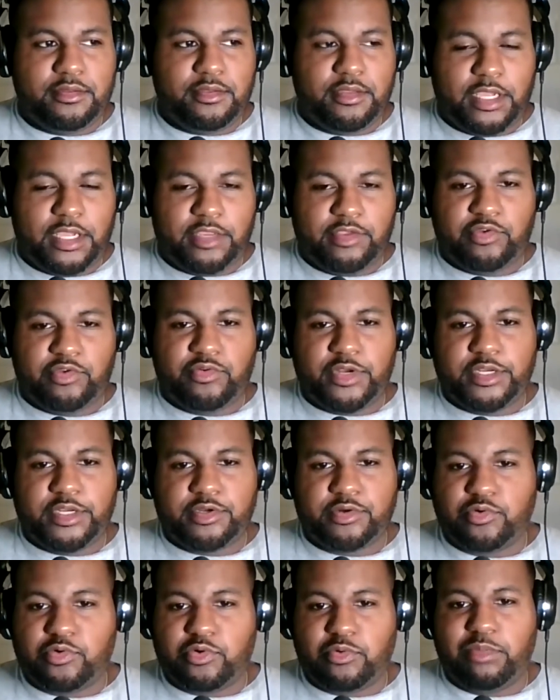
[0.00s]
and you create
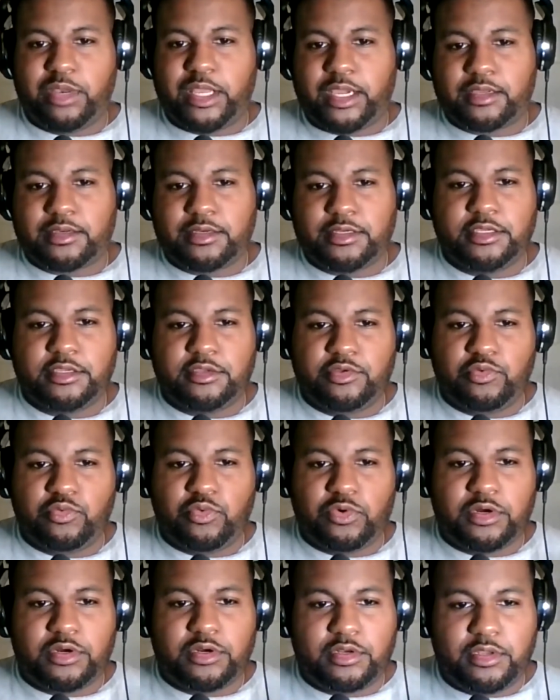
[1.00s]
your own black league, you
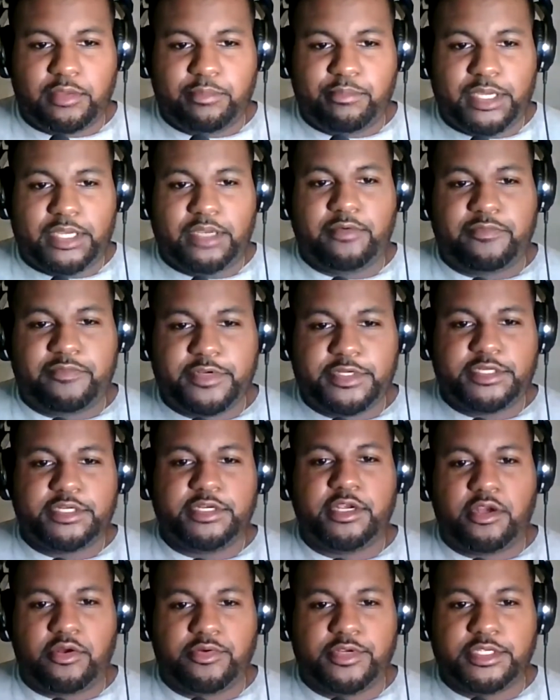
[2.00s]
want the
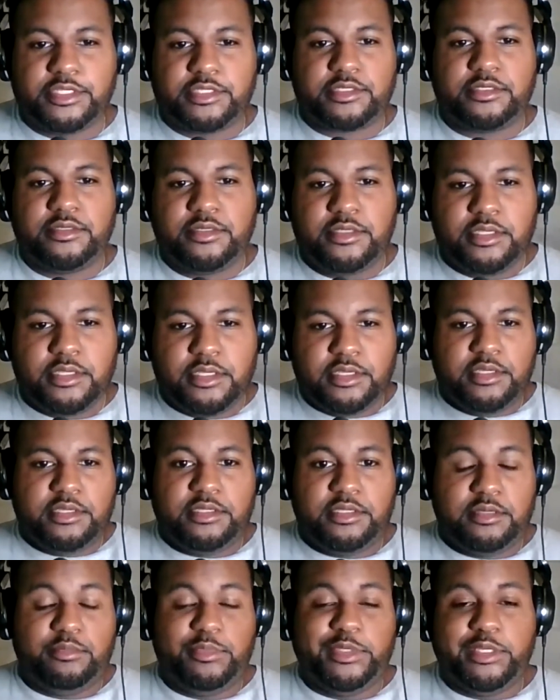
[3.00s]
beneficiaries
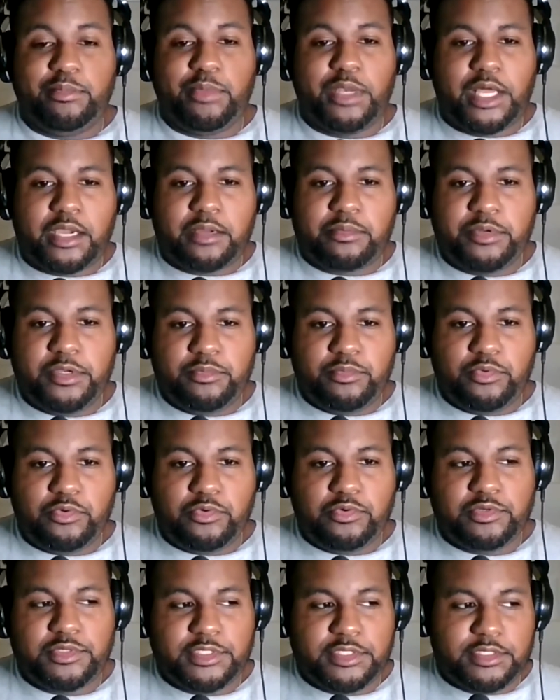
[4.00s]
to be black
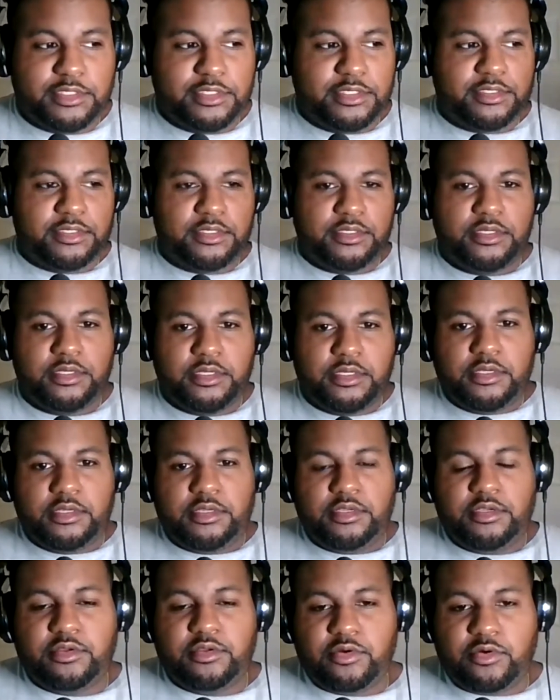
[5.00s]
people, since
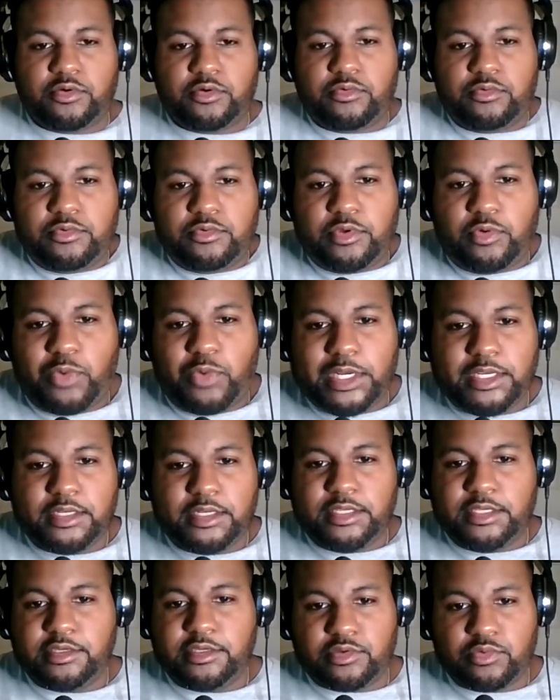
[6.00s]
the white
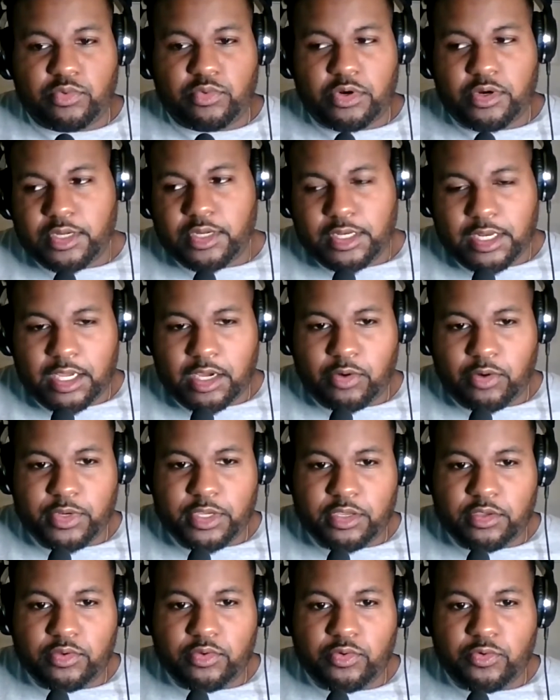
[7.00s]
leagues weren't
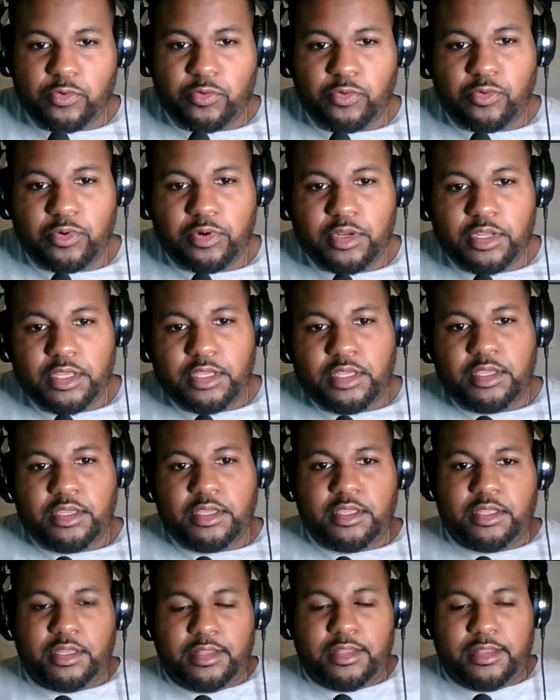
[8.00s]
allowing you
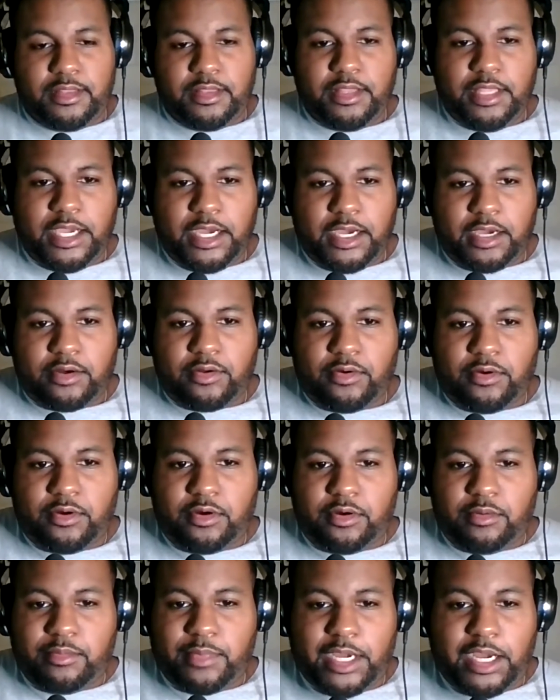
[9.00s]
that
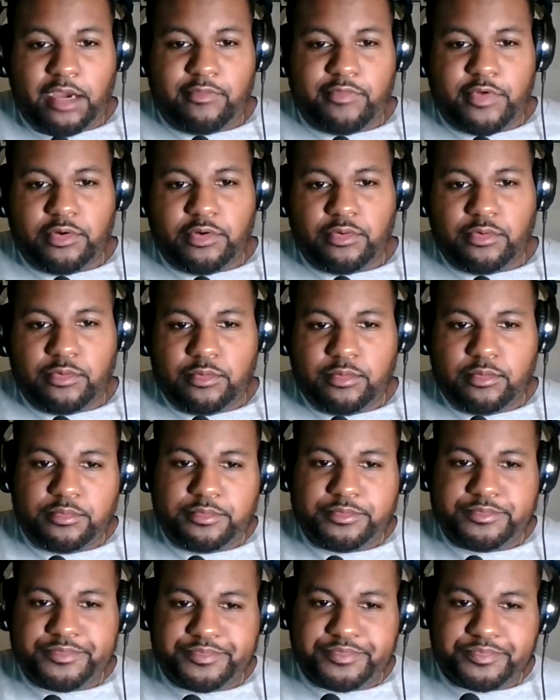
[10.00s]
avenue.
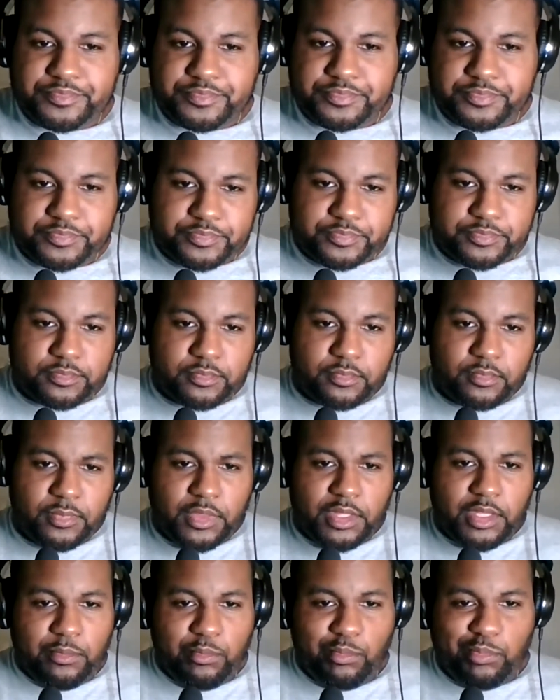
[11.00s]

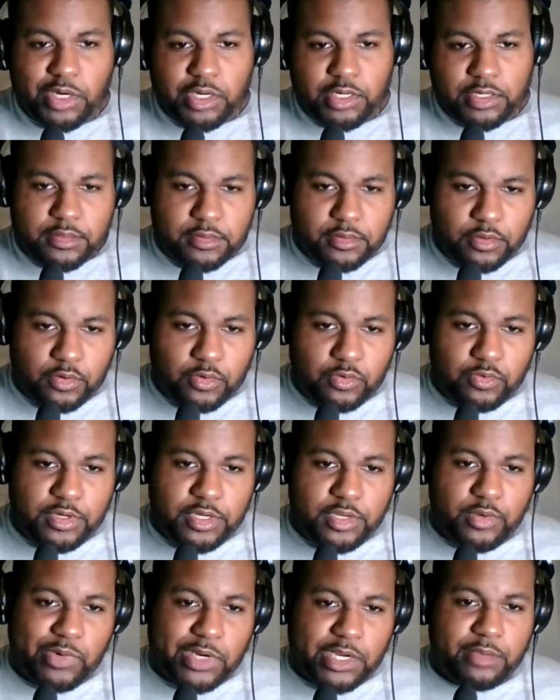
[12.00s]
But the
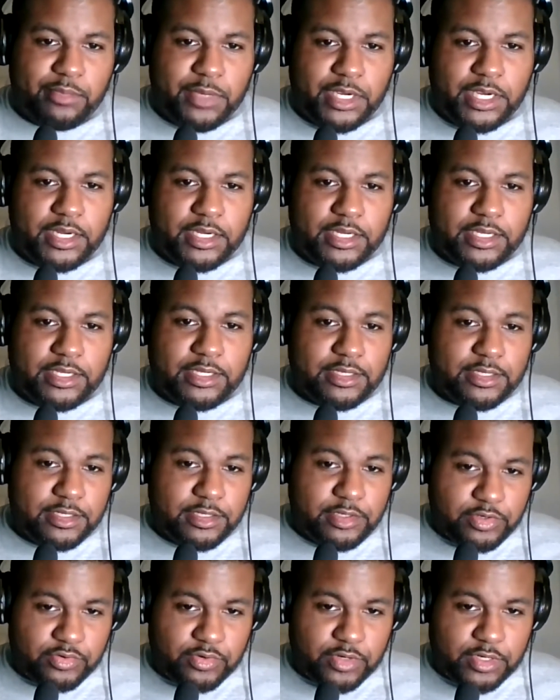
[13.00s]
only white man he did
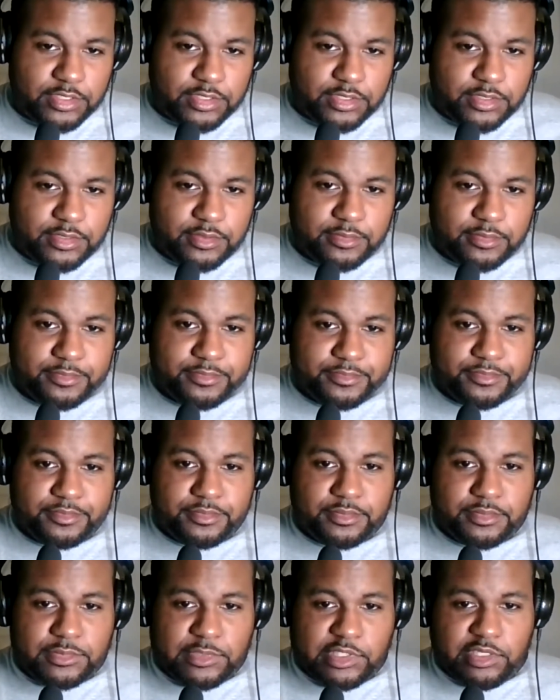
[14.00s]
trust
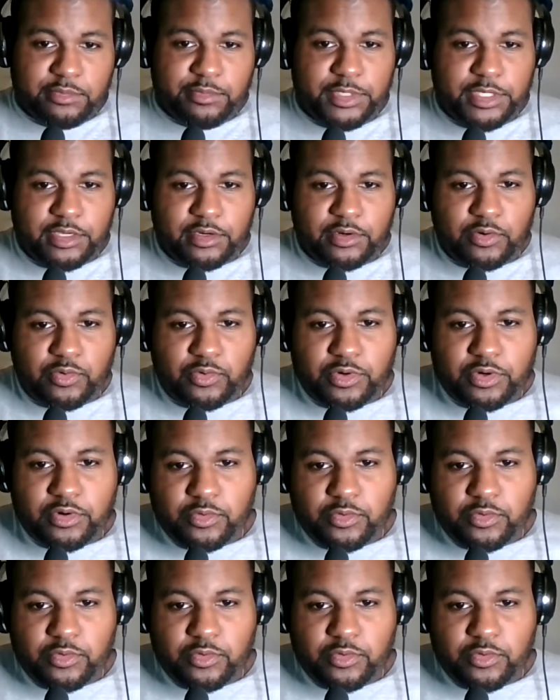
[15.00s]
to be an owner